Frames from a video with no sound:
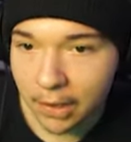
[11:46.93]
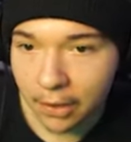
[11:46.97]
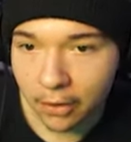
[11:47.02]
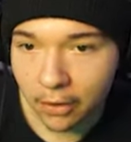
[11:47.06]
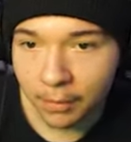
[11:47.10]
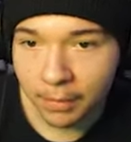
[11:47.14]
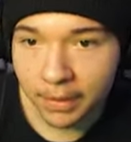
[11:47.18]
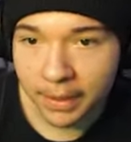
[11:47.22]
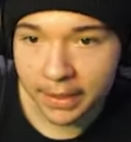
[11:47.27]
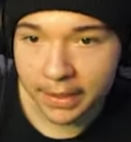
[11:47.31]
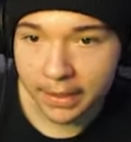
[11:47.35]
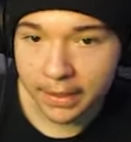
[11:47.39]

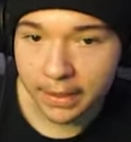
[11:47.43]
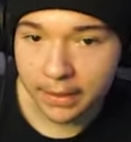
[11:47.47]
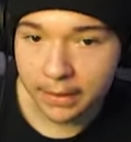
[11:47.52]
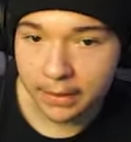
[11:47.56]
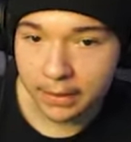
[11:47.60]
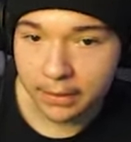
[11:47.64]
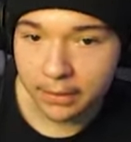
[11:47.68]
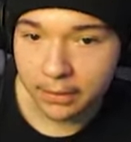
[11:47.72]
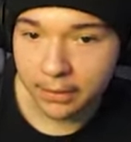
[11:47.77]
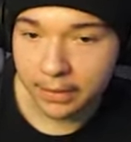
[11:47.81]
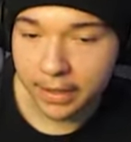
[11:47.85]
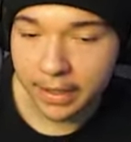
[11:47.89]
Oh my god.
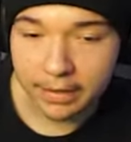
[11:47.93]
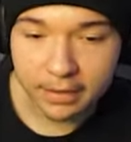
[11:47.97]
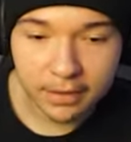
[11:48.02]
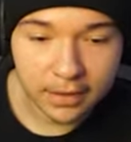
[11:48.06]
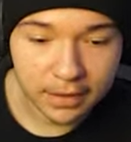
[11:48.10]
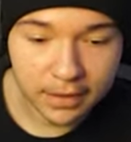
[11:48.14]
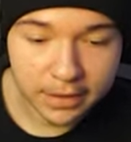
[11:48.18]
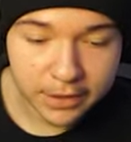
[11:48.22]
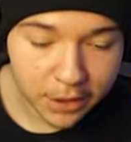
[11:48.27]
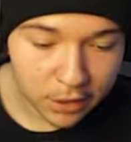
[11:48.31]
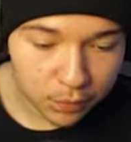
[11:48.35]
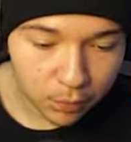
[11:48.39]
Okay,
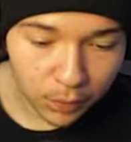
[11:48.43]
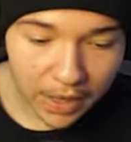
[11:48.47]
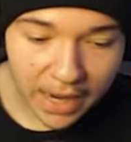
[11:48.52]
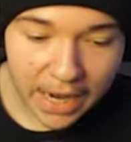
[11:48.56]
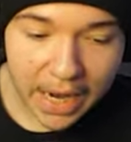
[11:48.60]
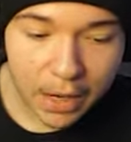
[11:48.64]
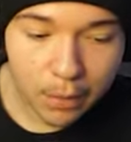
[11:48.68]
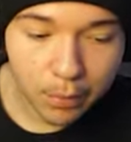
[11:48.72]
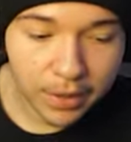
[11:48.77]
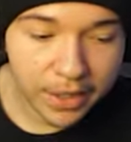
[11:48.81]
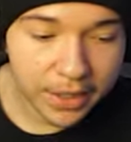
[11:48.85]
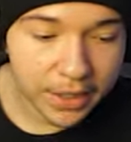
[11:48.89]
see, this is
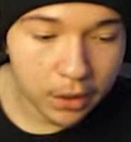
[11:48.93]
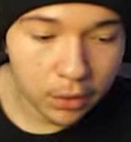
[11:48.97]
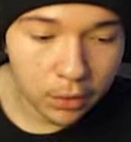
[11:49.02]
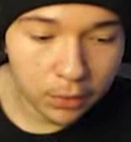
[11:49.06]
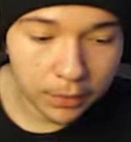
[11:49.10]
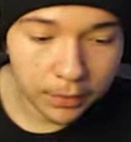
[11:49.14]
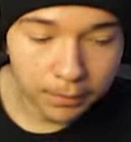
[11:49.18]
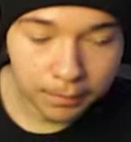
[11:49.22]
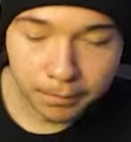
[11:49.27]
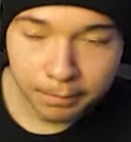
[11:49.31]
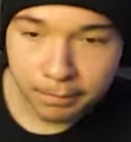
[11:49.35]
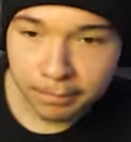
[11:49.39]
why we
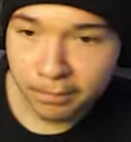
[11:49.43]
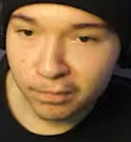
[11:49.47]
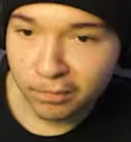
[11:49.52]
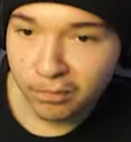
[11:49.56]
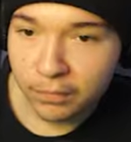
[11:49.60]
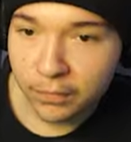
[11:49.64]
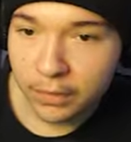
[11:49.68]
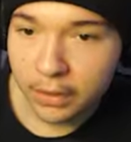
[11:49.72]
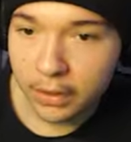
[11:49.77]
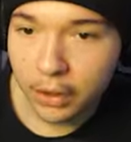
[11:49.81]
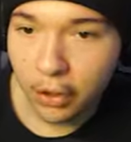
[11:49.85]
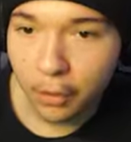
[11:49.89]
don't
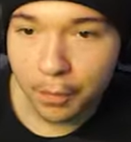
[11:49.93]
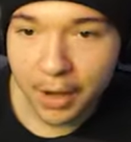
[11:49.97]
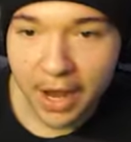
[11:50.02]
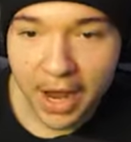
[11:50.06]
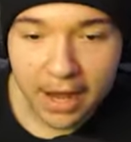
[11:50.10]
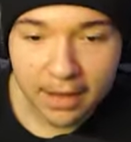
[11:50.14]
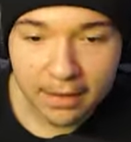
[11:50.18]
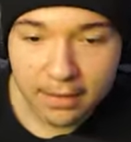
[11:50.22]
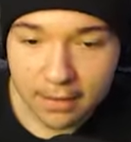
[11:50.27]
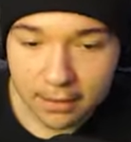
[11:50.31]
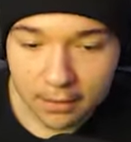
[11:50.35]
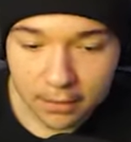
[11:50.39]
go
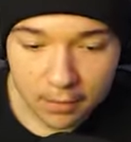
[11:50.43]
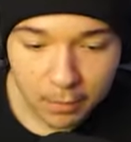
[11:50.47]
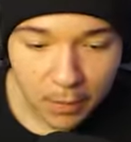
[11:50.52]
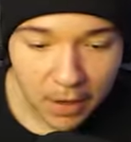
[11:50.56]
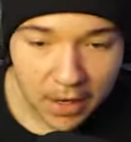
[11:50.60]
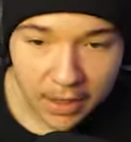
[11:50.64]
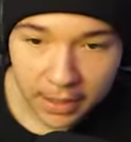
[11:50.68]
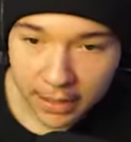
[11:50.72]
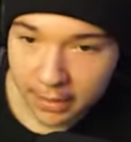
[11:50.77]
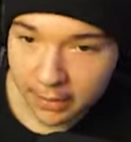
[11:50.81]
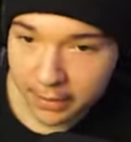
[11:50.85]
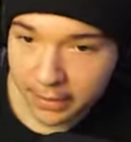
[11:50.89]
past the
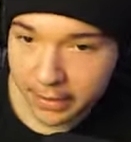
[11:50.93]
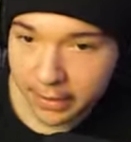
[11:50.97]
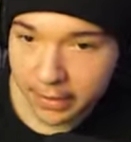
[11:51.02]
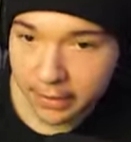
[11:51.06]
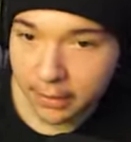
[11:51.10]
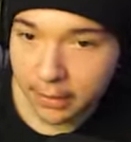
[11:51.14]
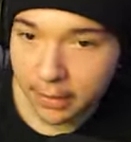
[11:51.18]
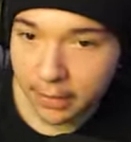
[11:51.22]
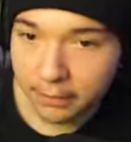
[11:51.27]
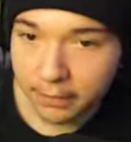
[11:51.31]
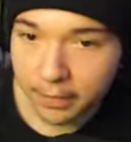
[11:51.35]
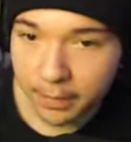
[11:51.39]
spawn area
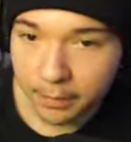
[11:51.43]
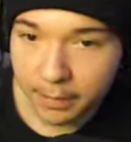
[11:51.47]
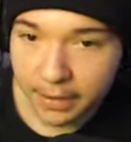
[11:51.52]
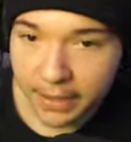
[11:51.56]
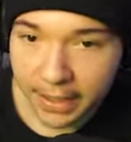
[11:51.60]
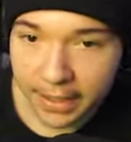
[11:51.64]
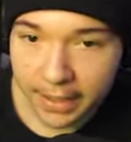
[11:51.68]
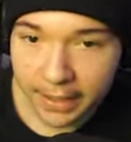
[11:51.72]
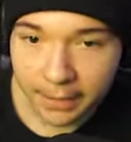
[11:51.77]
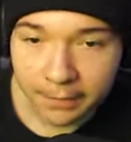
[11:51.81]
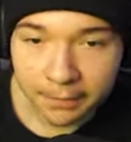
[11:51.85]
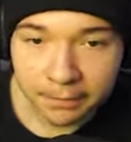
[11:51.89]
of the
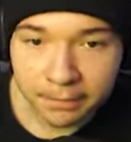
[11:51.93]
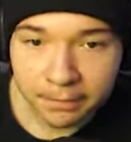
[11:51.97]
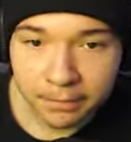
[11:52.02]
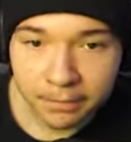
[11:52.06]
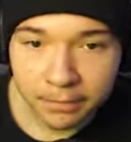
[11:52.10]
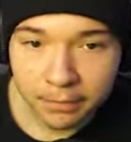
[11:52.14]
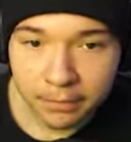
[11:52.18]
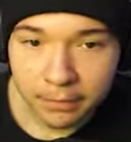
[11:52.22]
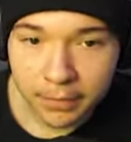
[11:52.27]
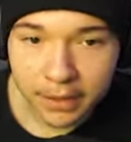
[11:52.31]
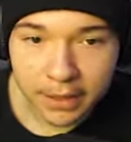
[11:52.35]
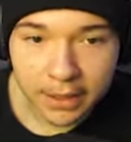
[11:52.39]
beginning.
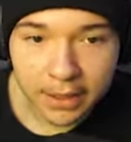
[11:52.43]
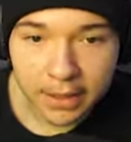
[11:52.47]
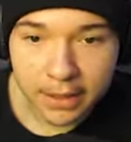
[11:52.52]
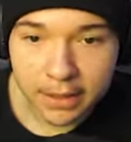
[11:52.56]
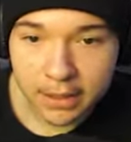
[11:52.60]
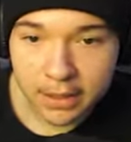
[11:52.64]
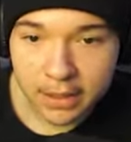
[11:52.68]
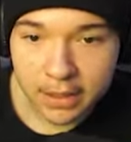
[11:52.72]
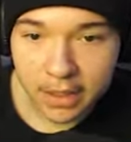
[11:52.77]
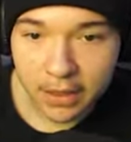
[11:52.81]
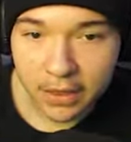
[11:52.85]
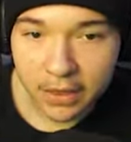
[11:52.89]

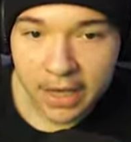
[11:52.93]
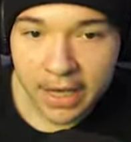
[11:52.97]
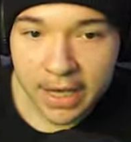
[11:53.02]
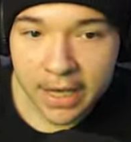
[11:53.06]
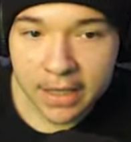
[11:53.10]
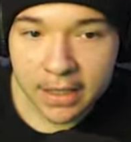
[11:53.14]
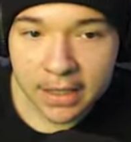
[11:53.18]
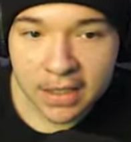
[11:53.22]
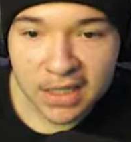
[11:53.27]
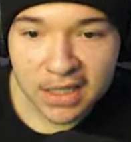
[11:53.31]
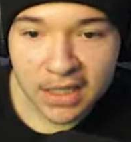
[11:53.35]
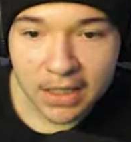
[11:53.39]
Because
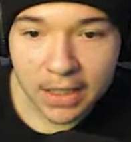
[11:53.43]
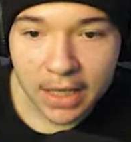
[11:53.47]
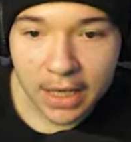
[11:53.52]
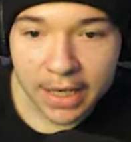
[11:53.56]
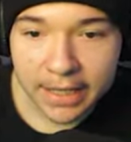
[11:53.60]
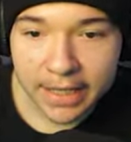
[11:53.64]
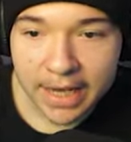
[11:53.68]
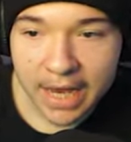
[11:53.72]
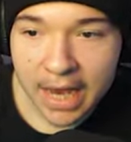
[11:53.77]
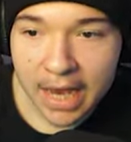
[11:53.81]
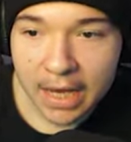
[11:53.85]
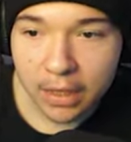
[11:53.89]
things
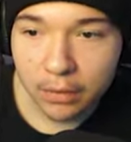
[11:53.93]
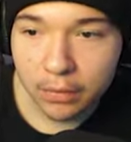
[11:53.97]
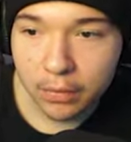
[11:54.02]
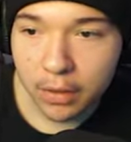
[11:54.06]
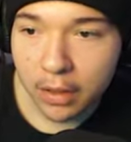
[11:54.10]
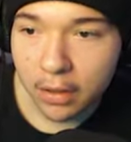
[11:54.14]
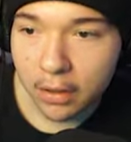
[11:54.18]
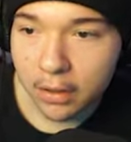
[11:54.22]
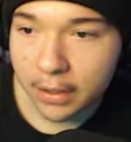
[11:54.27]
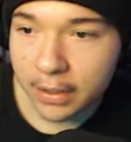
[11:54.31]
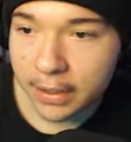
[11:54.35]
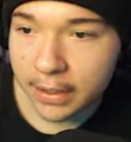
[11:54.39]
like that
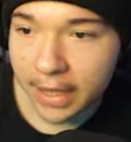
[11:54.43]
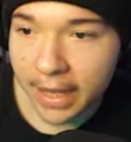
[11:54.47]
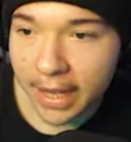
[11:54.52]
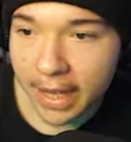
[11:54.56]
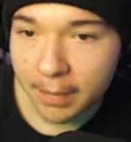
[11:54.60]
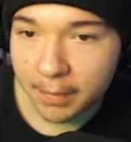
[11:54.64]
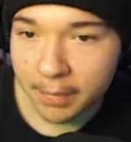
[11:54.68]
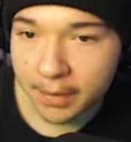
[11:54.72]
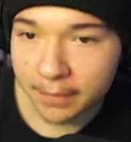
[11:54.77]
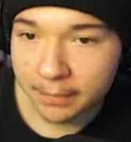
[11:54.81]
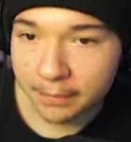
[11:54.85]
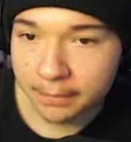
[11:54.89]
are gonna
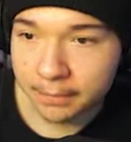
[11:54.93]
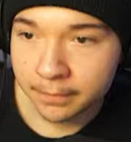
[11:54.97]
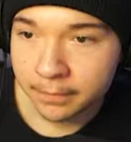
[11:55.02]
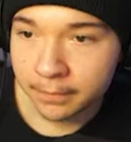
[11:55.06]
happen.